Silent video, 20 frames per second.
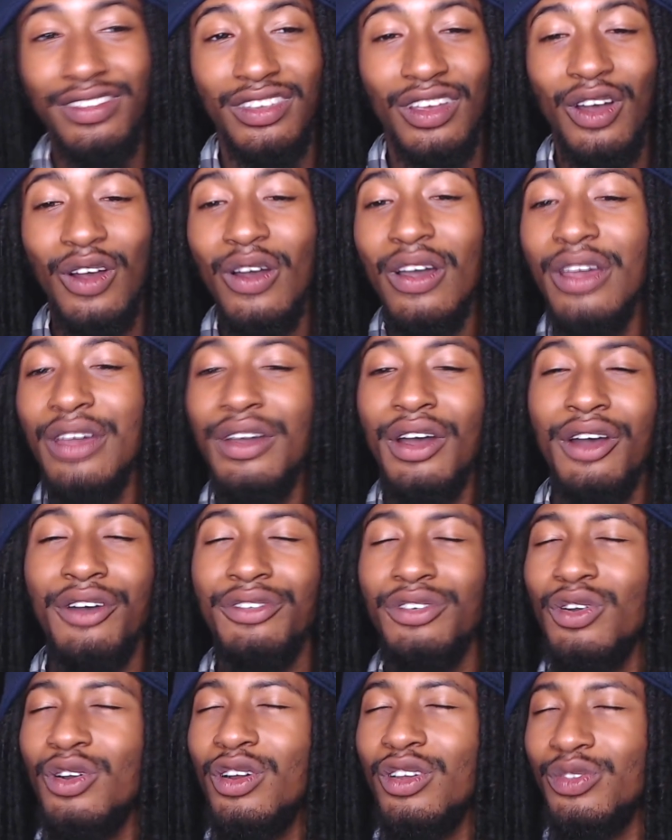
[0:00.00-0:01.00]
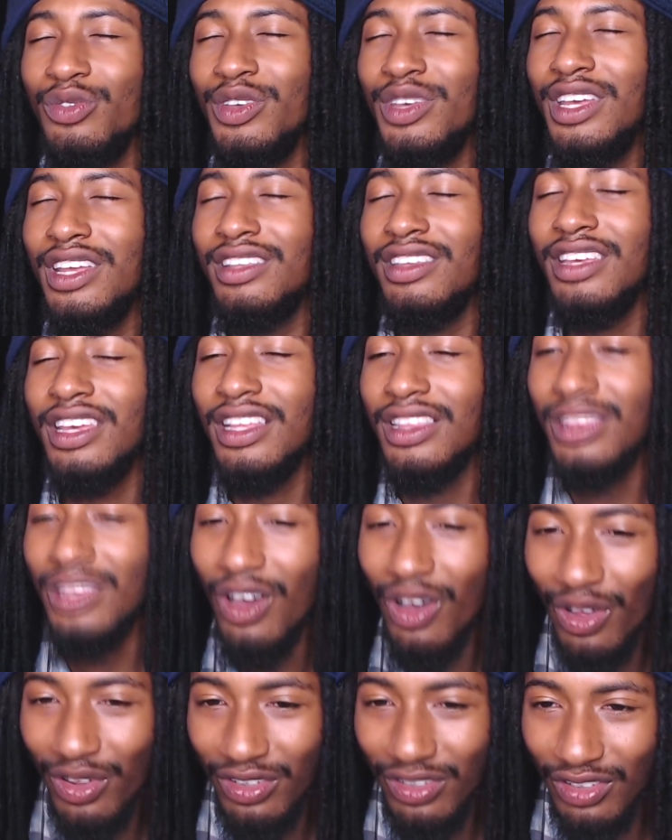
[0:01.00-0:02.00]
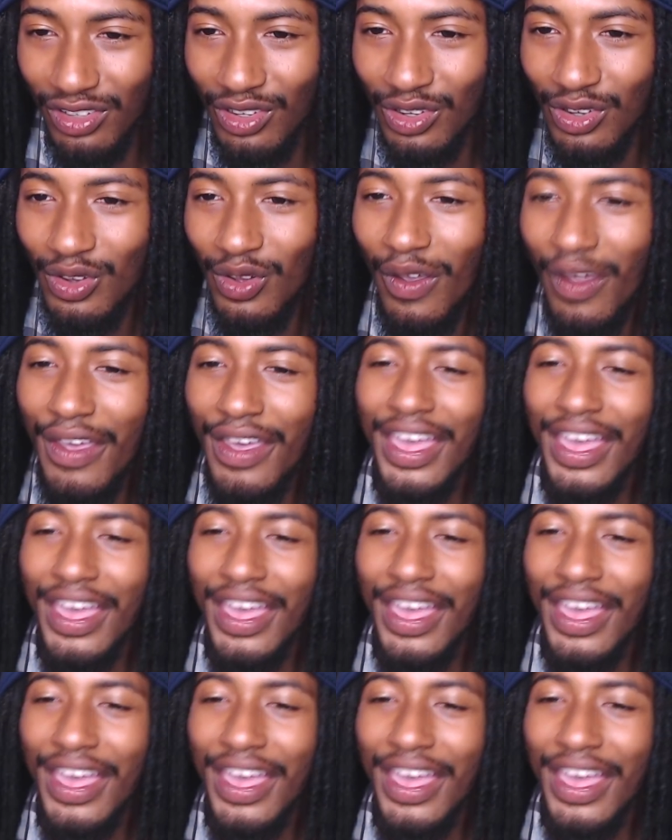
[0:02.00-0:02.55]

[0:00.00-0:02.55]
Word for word: so of course we get to get those two,